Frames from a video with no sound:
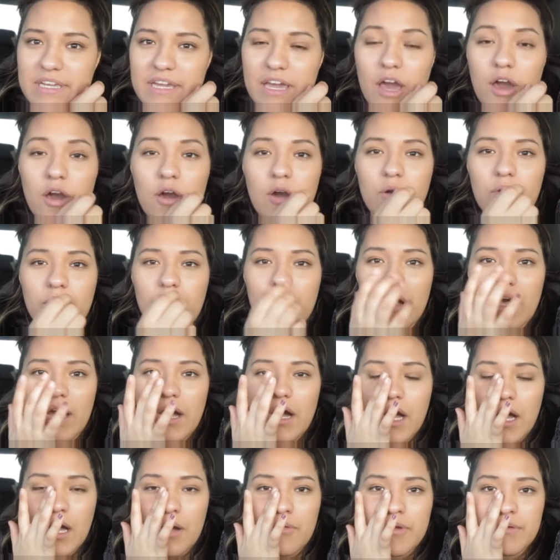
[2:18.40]

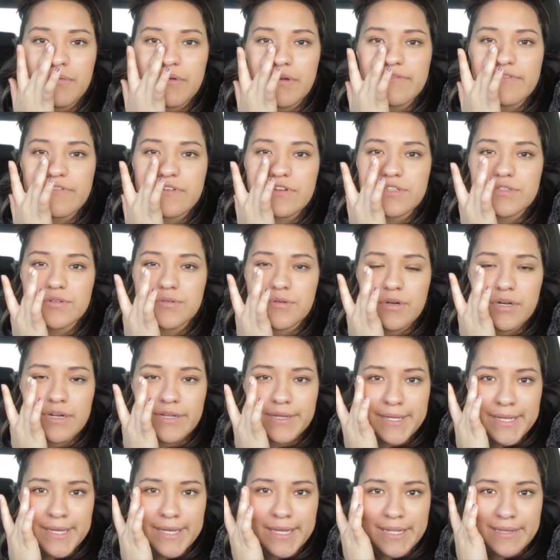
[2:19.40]
went for a tour
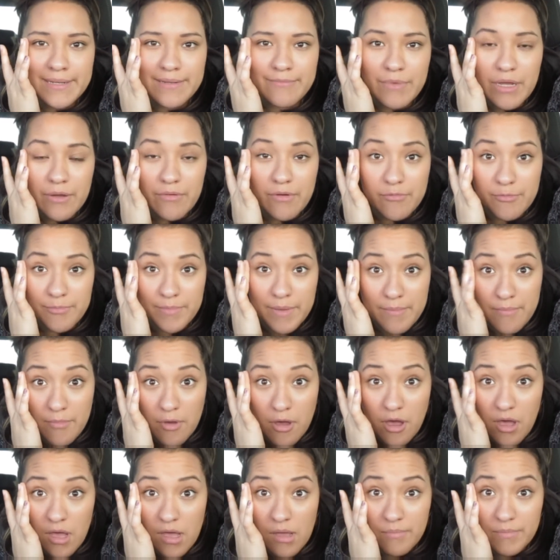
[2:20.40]
again. I went with my
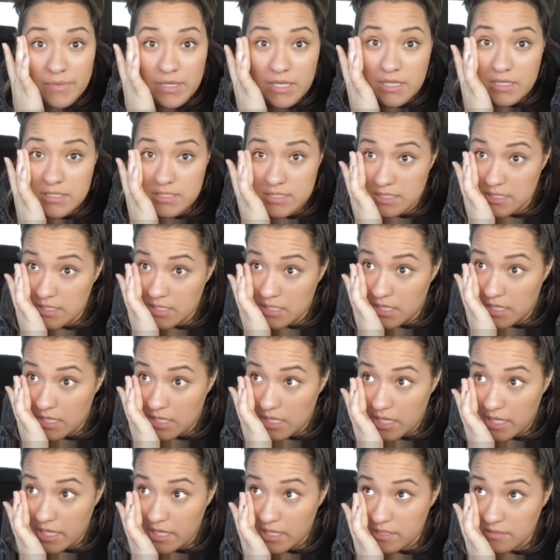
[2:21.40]
mom because
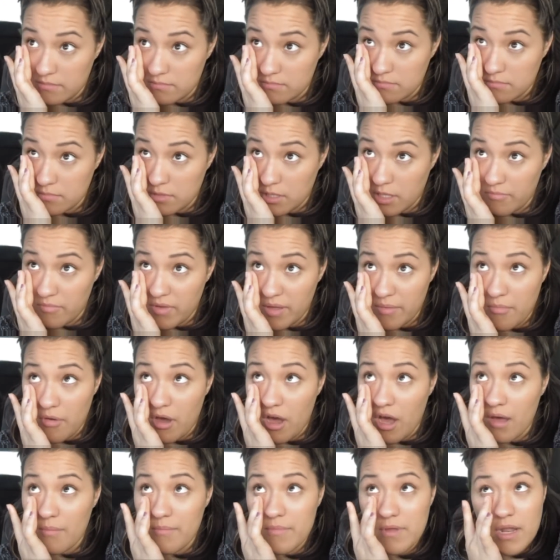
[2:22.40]
I love my
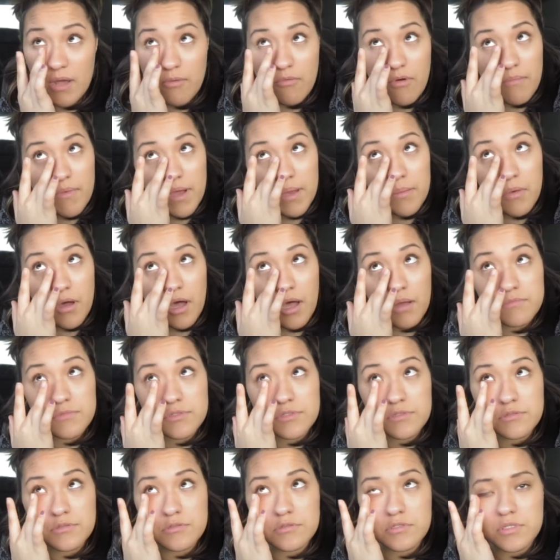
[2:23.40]
mom and I want my mom
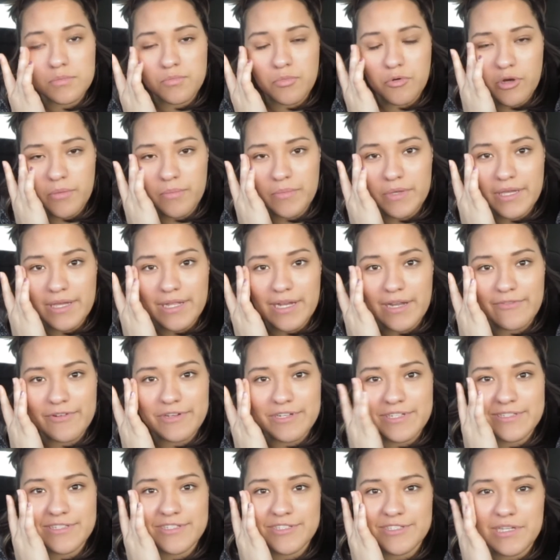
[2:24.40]
to support me in every
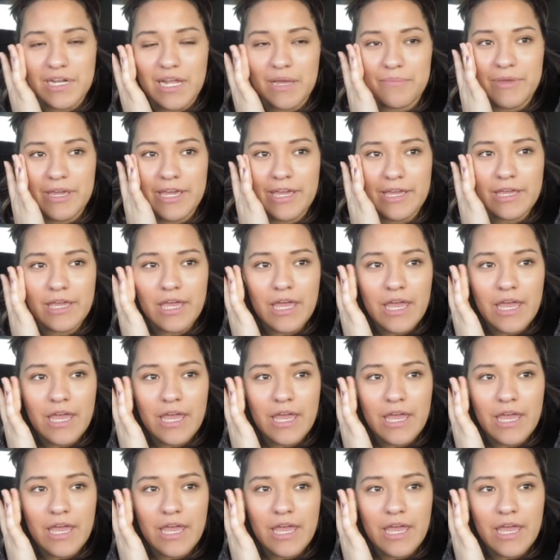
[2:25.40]
decision I make.